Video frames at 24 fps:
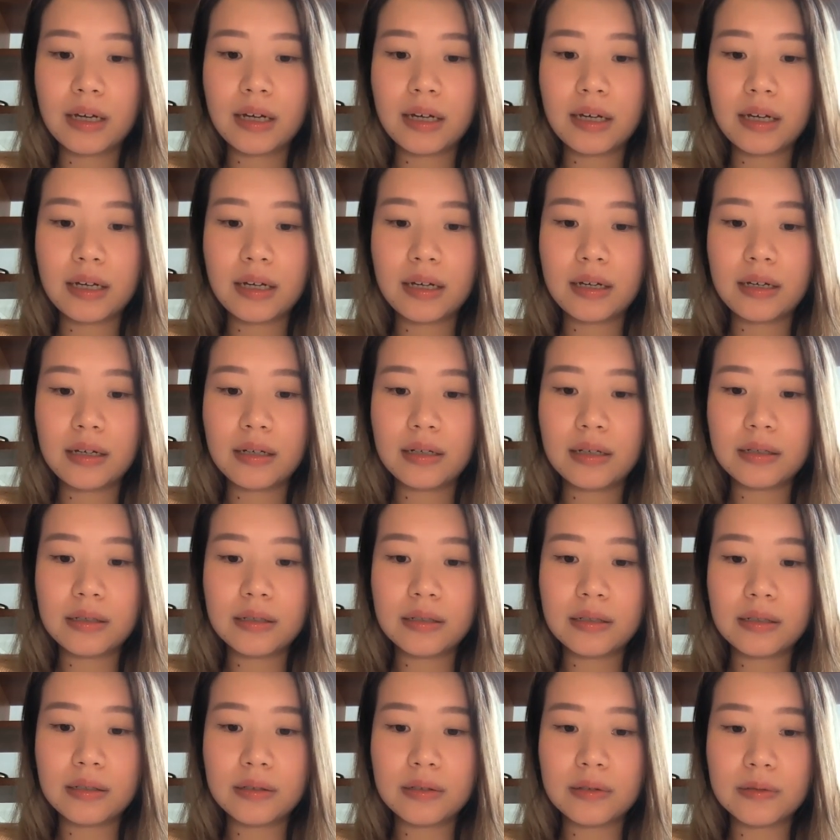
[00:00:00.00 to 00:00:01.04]

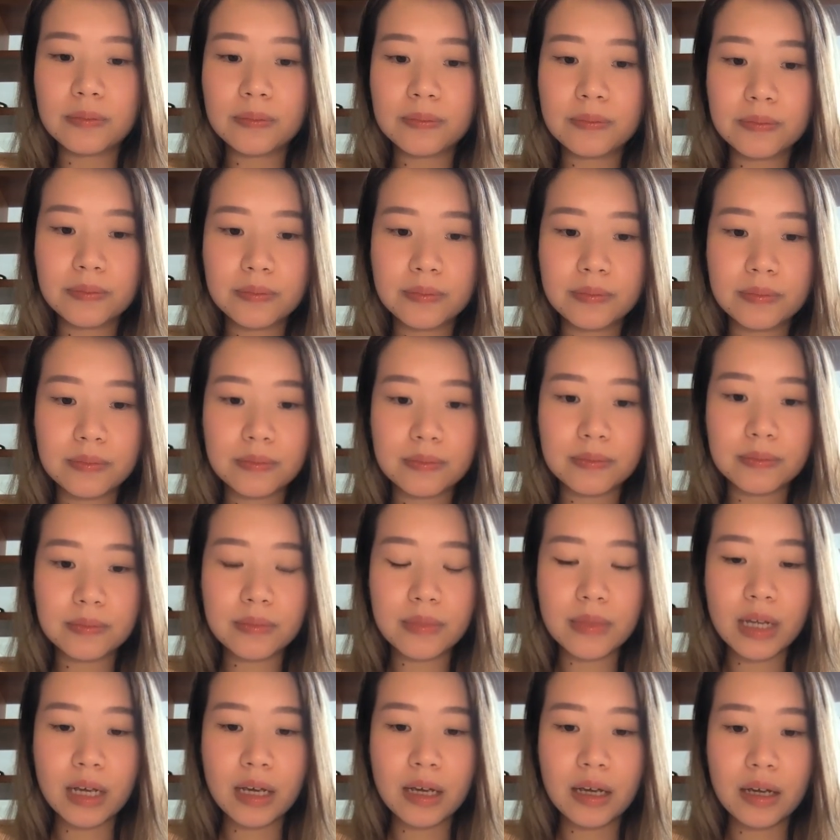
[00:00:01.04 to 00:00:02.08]
Um,
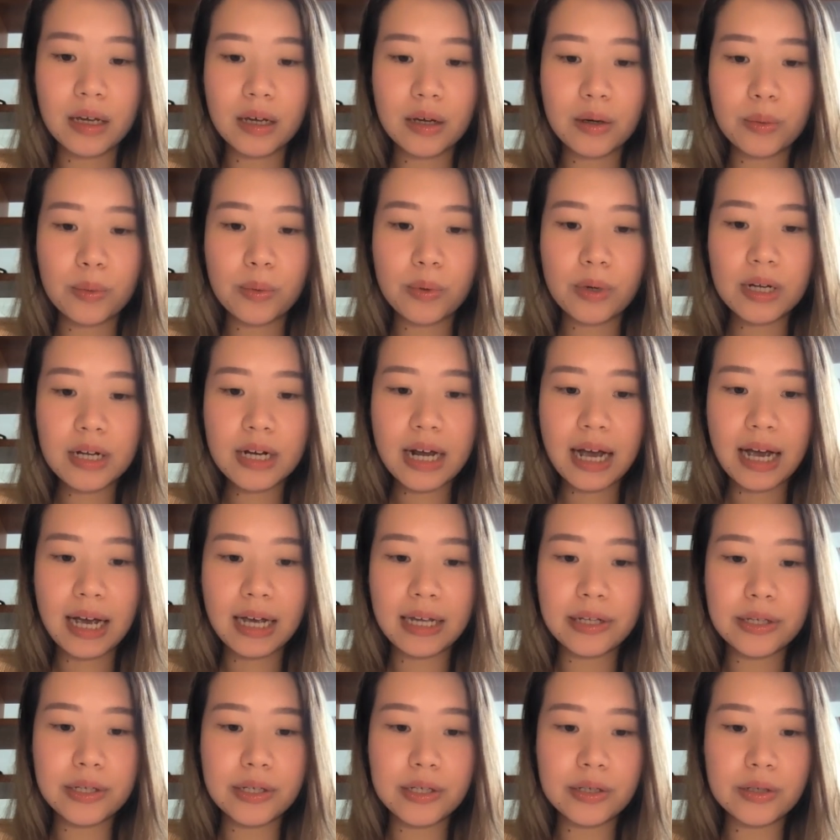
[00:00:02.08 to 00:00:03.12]
what
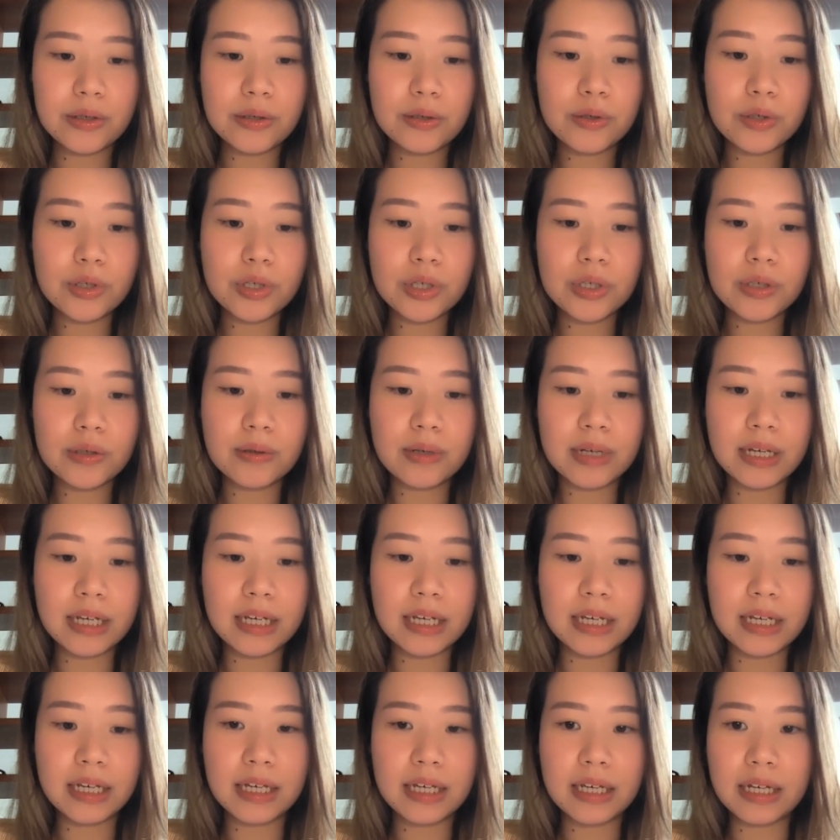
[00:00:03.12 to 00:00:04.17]
I do to
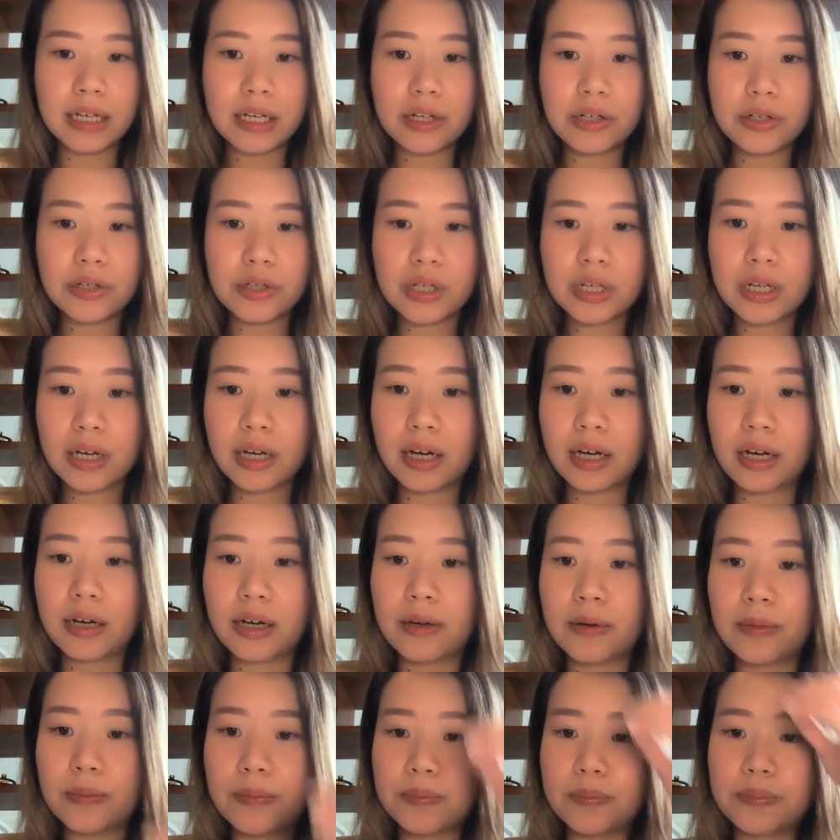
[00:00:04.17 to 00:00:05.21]
engage
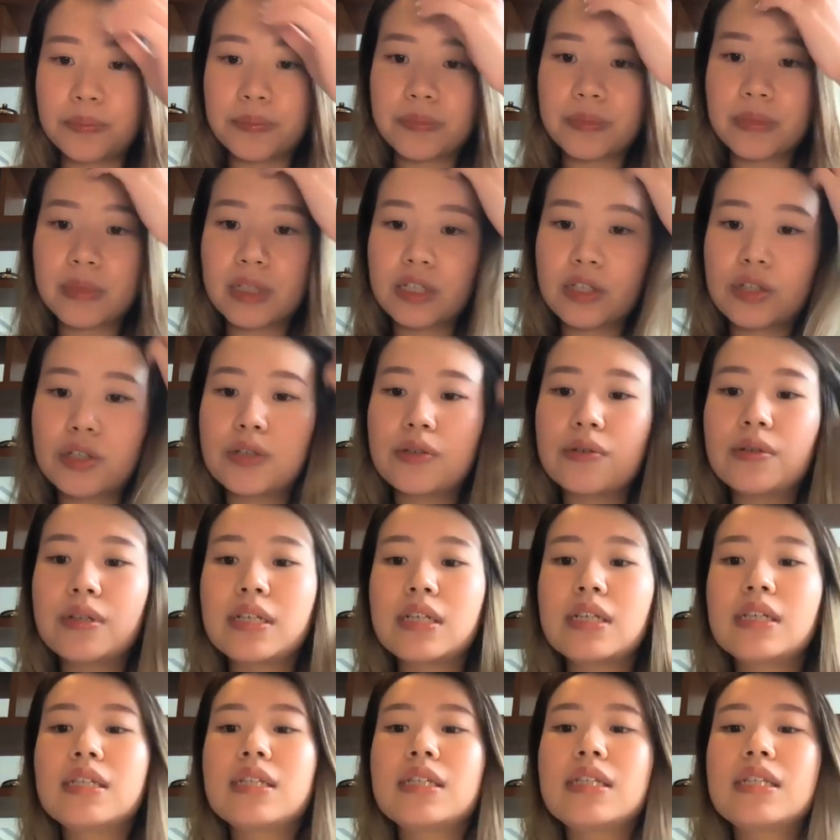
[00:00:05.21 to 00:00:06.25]

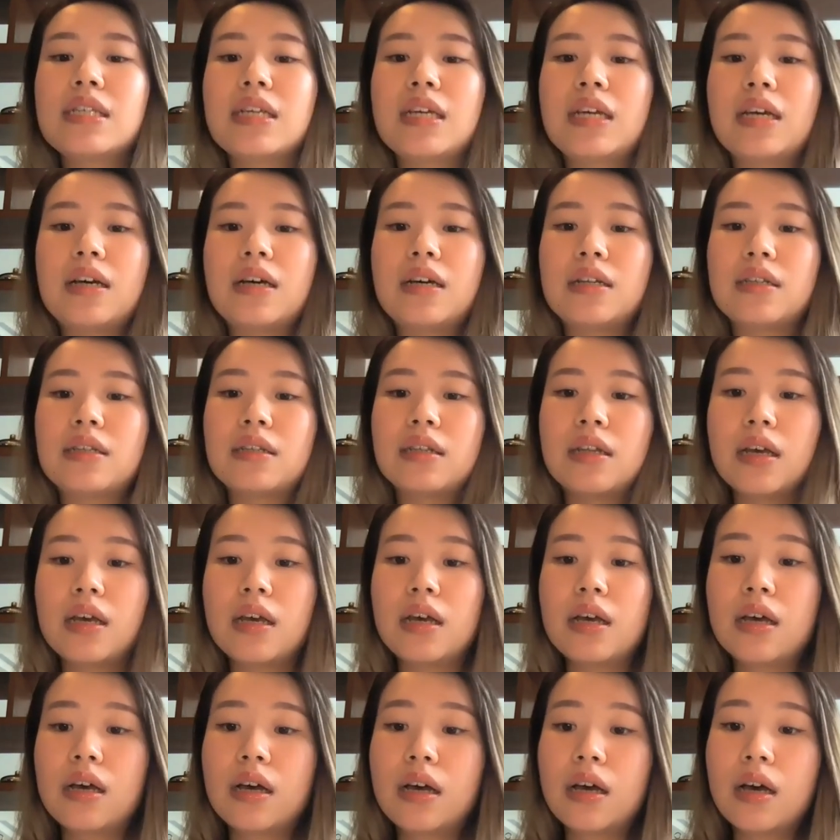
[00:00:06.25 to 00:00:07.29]
students and
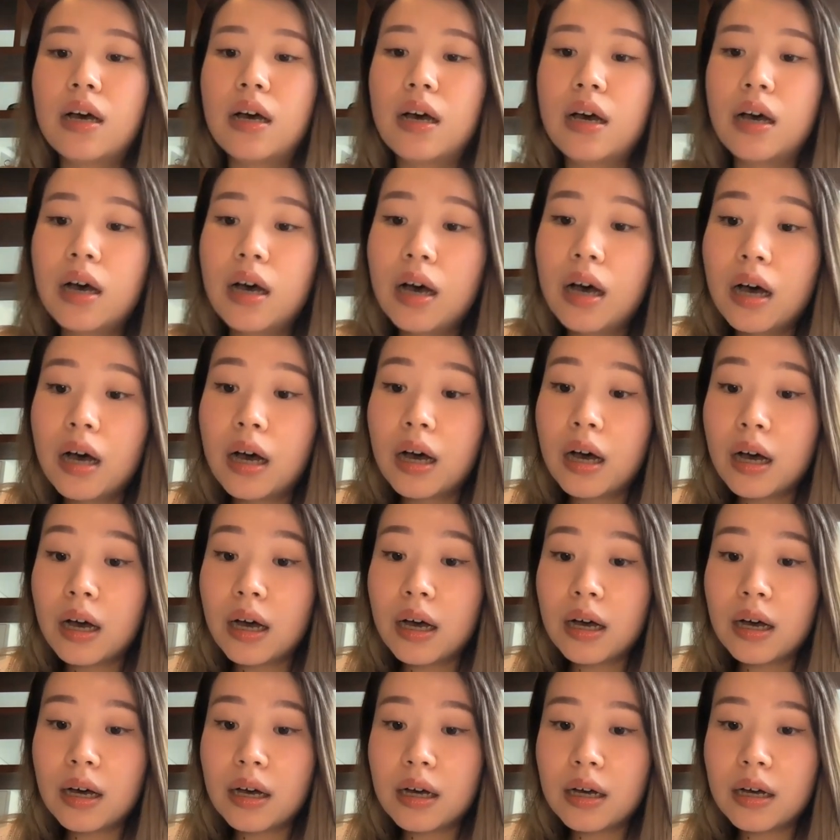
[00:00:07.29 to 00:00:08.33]

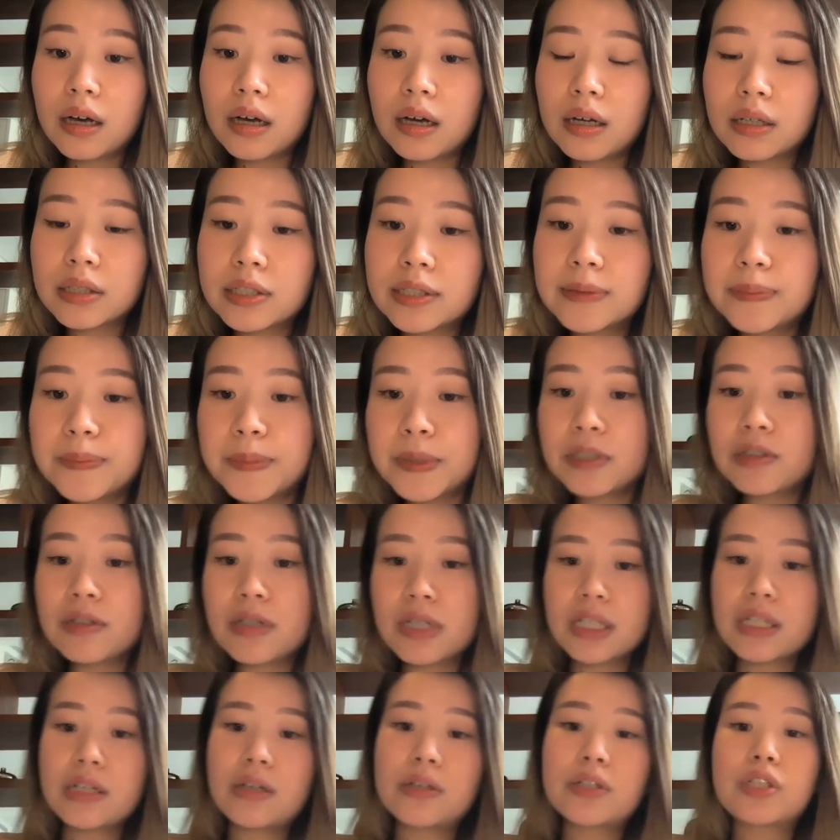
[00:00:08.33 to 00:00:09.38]
to build
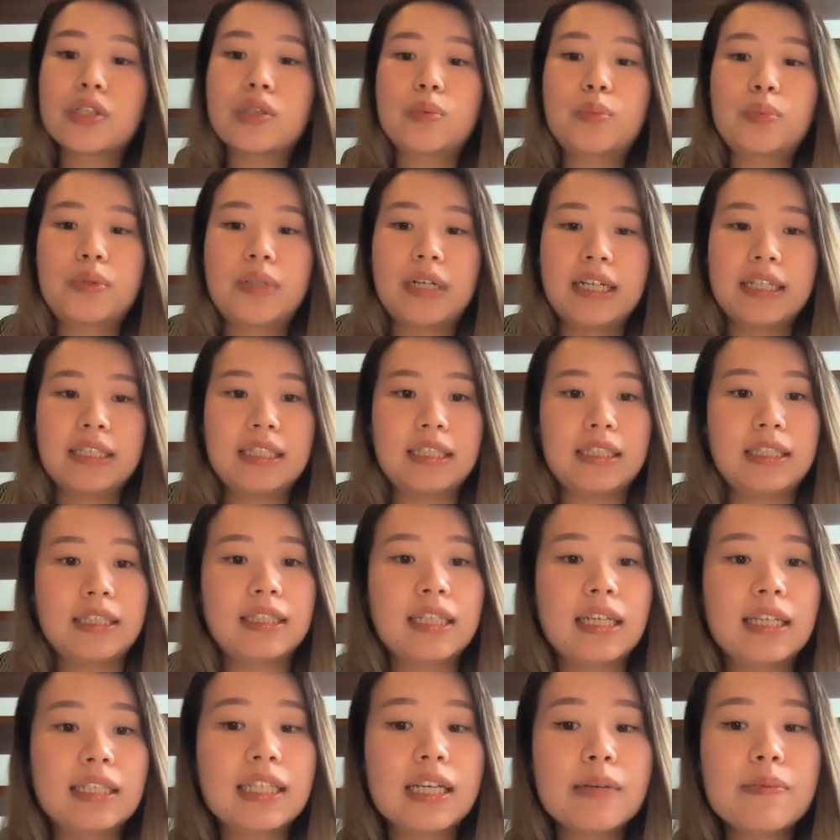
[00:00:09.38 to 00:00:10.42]
social presence.
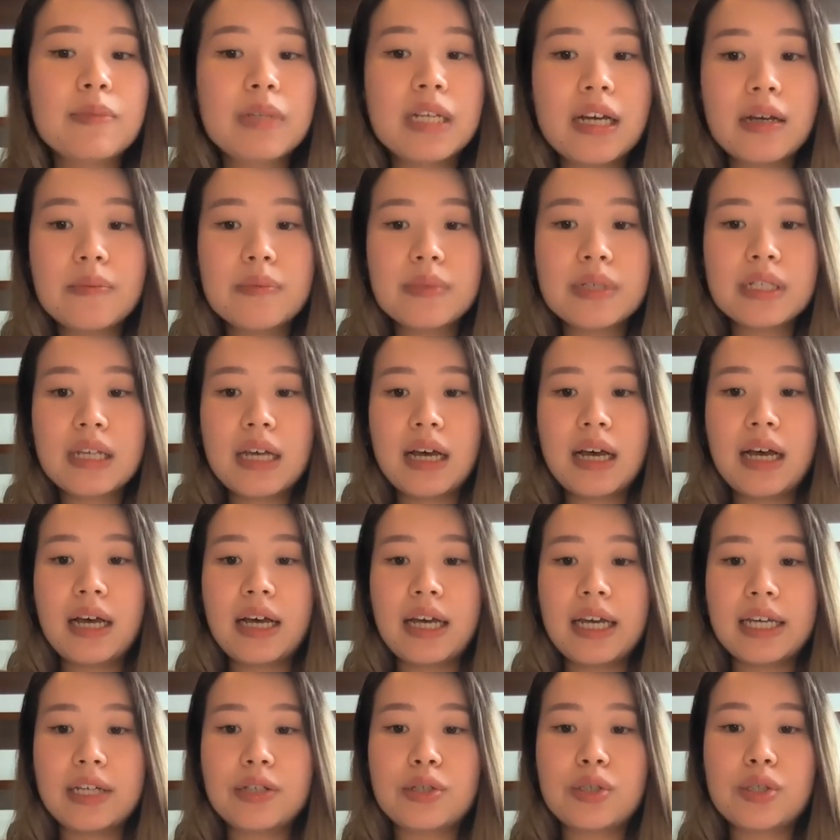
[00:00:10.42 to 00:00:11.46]
Sometimes
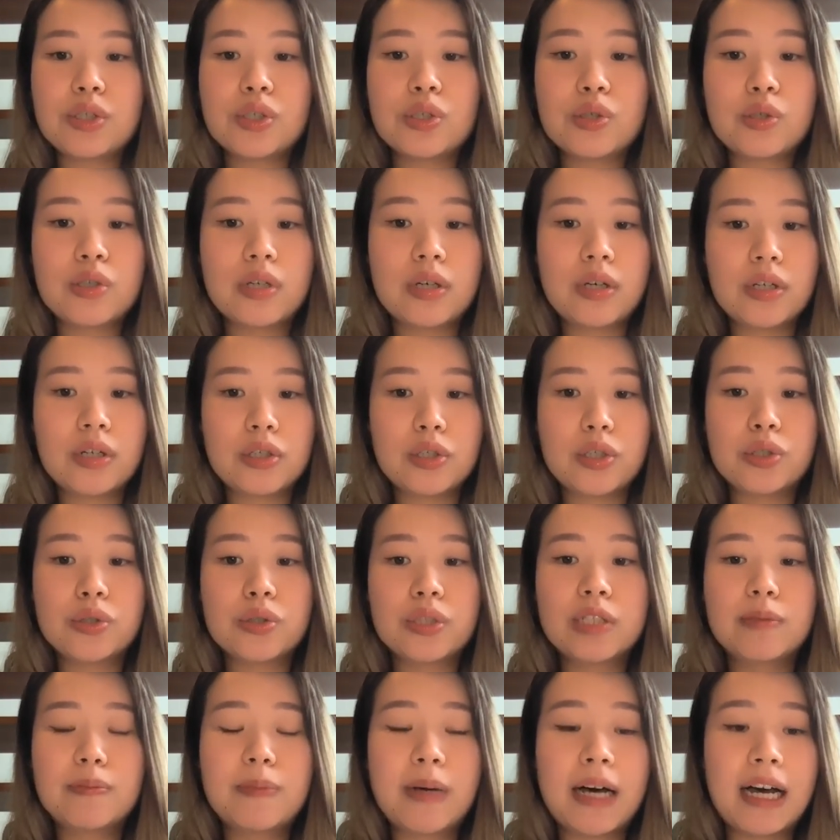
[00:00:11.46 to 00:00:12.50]
I do
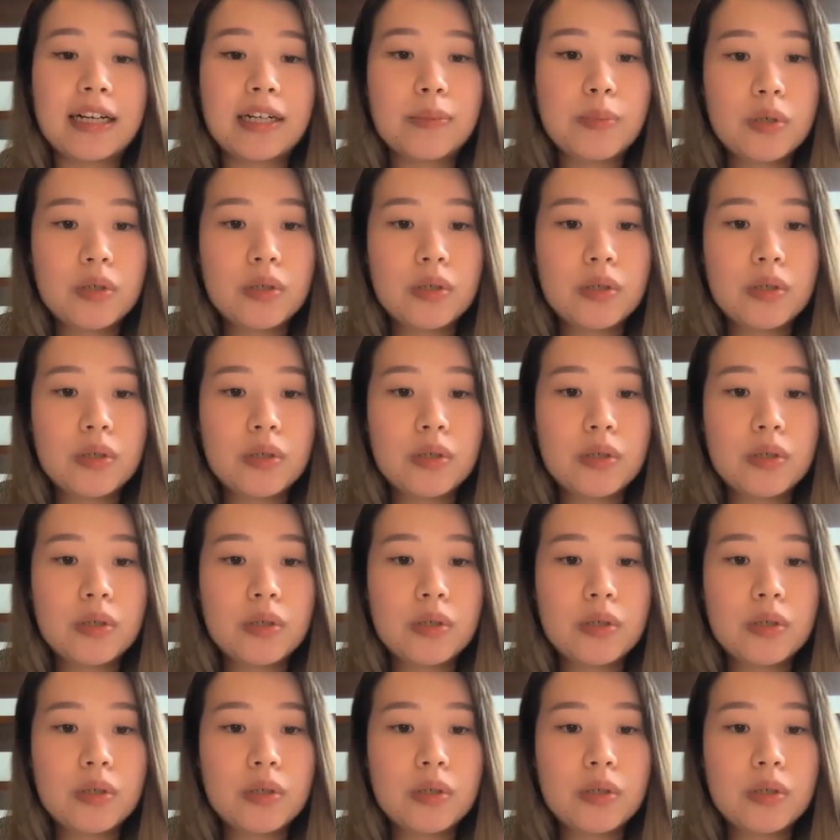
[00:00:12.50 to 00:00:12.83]
use body